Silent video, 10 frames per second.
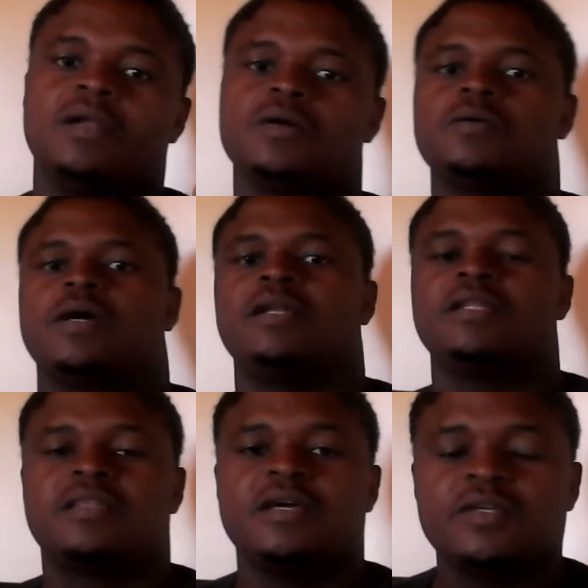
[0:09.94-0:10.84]
Hello,
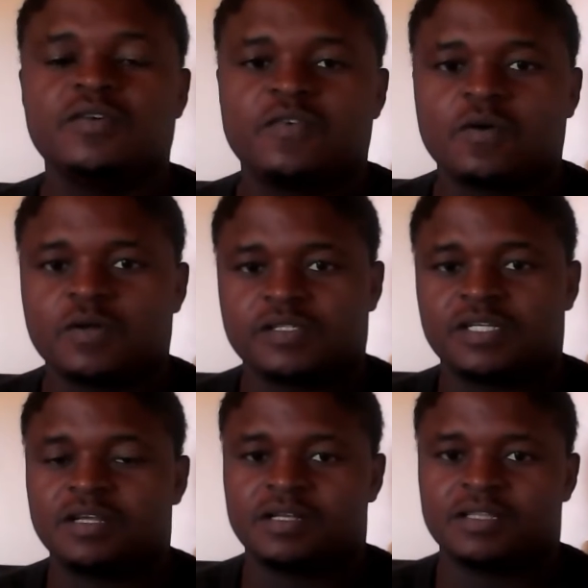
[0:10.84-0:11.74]
and thank you for
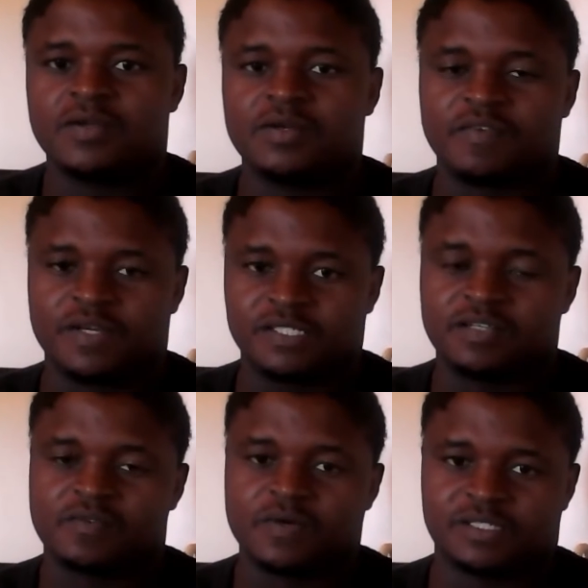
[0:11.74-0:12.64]
considering the
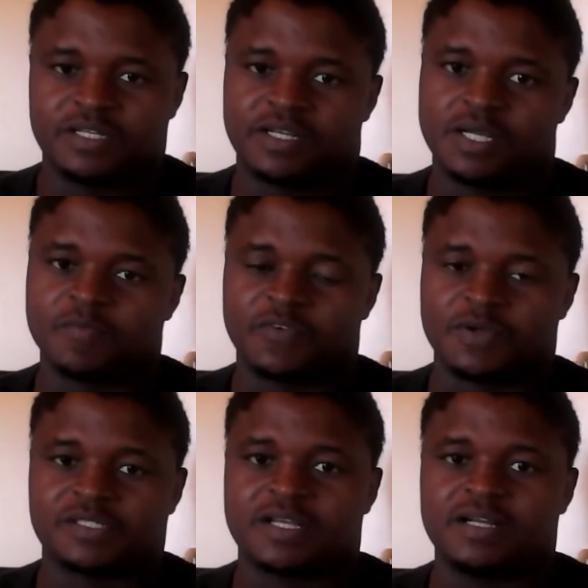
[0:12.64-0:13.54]
University of Western Cape
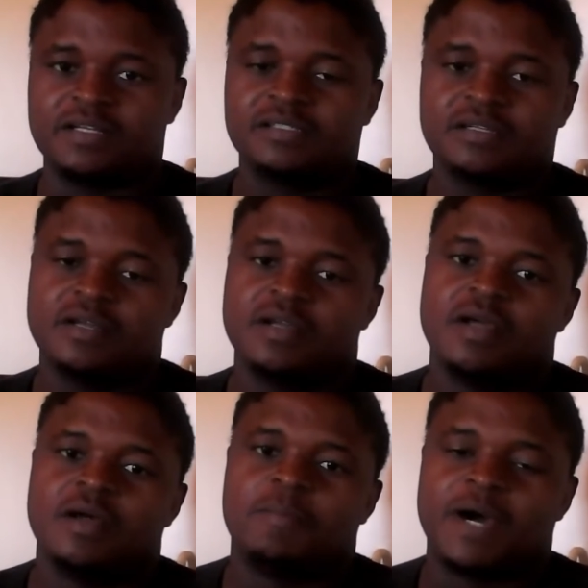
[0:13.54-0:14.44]
for your studies.
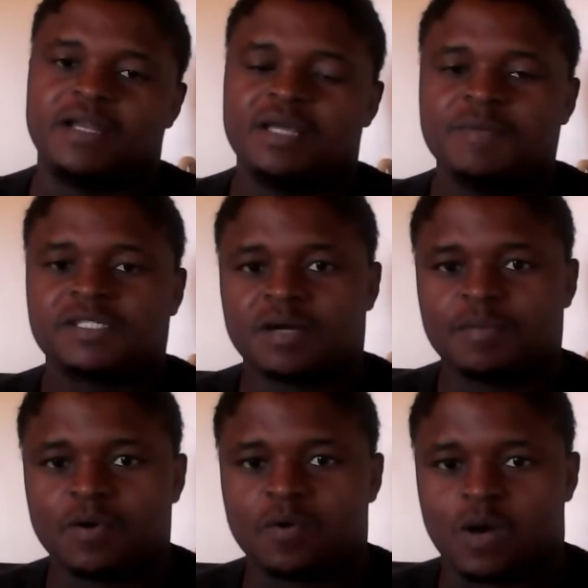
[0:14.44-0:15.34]
My name is
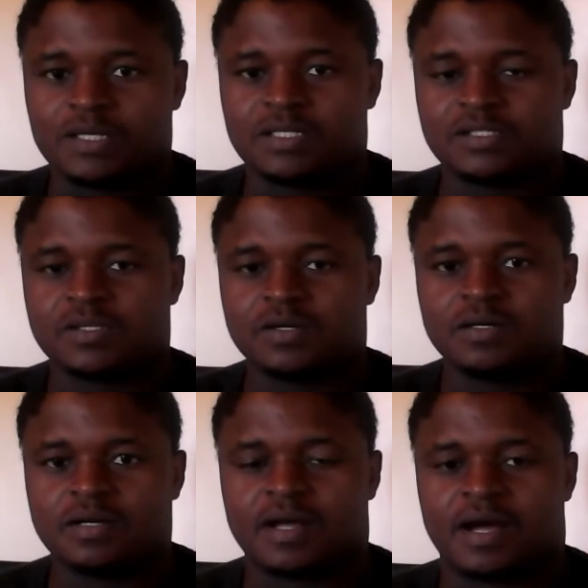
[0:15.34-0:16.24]
Sapho
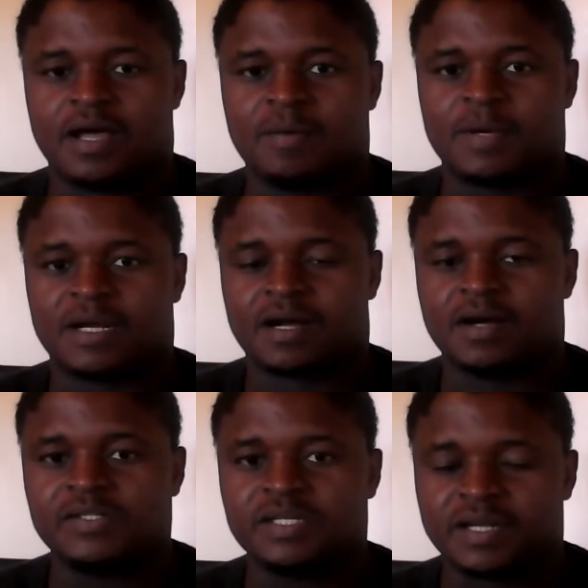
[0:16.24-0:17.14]
Gwadiso. I am an
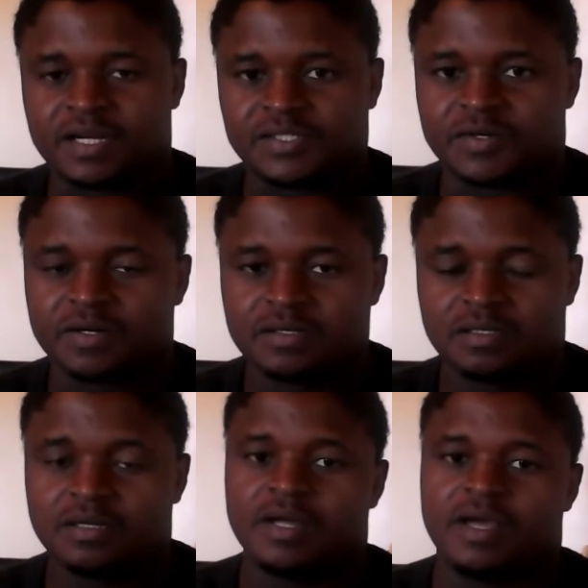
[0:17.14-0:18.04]
accounting
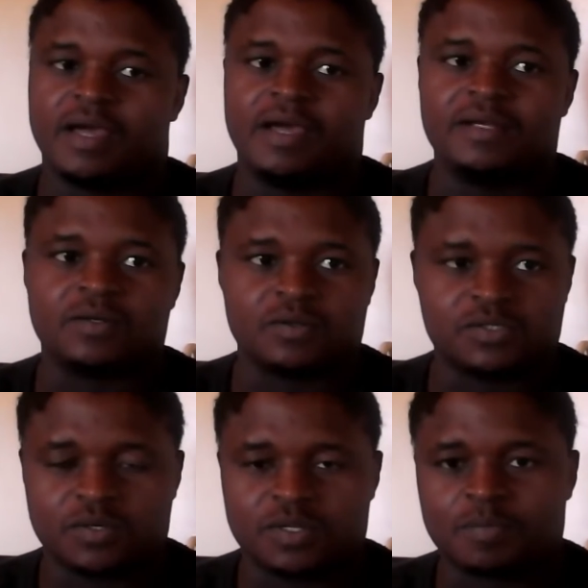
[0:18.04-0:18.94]
lecturer and
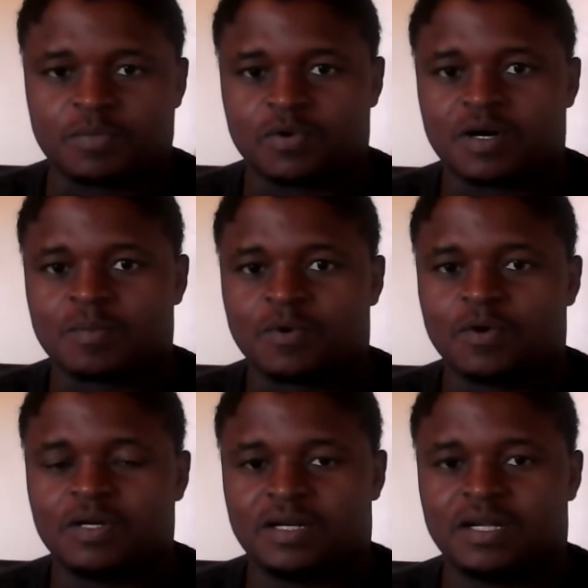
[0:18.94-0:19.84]
also the program
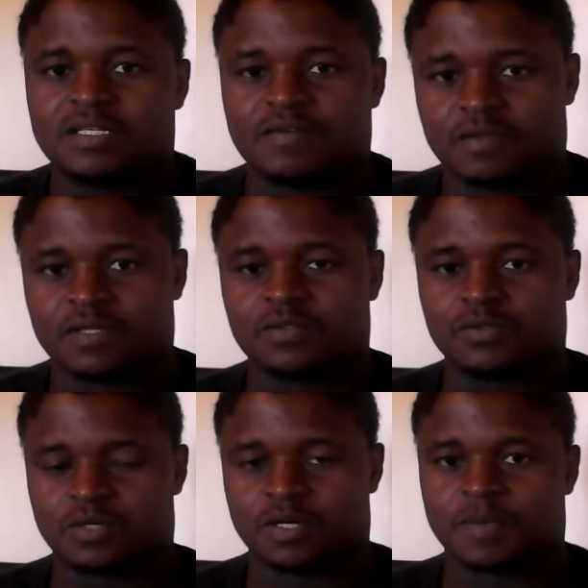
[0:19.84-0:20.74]
coordinator for the
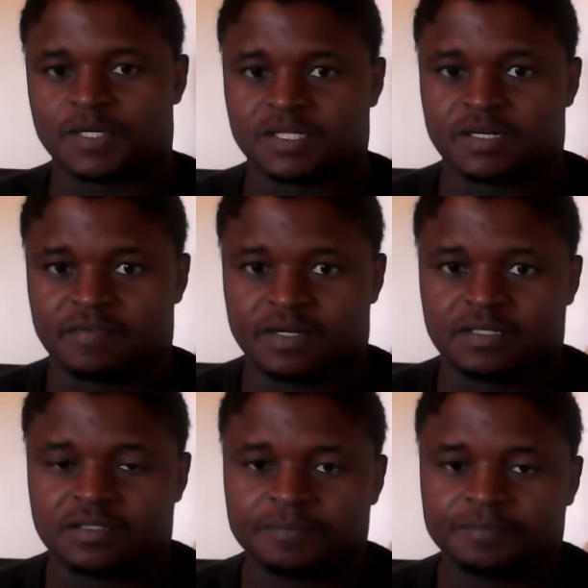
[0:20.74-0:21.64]
Thuthuka Bursary
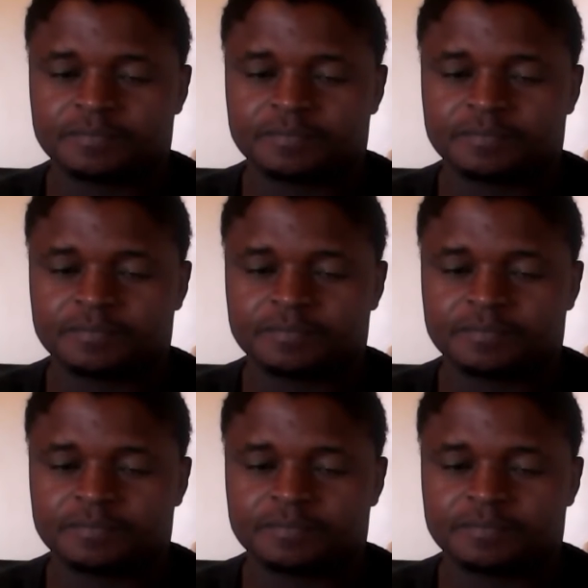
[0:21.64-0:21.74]
Fund.